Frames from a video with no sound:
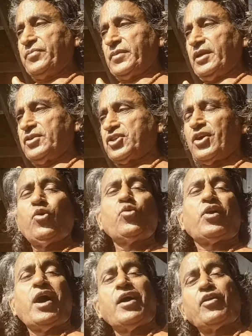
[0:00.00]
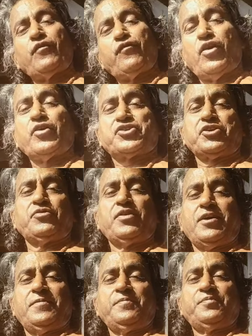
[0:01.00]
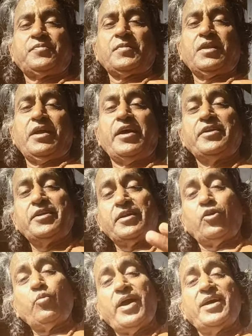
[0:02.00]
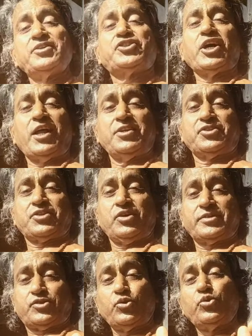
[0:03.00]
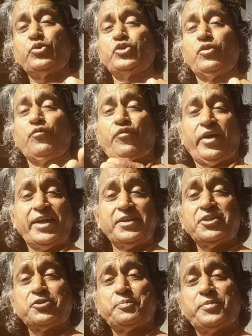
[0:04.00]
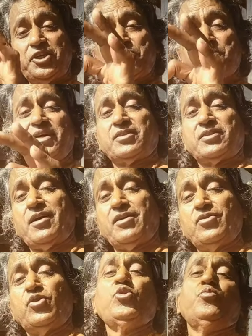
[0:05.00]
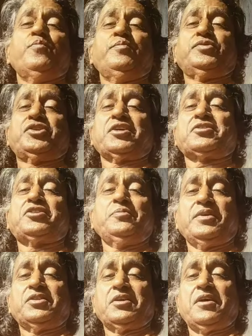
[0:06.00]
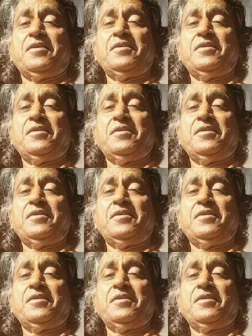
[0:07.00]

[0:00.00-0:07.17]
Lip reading: It's a hunkar of Lord Shiva. And in Hanuman Chalisa 2, you will find this Bij mantra, Hum, Shakti mantra.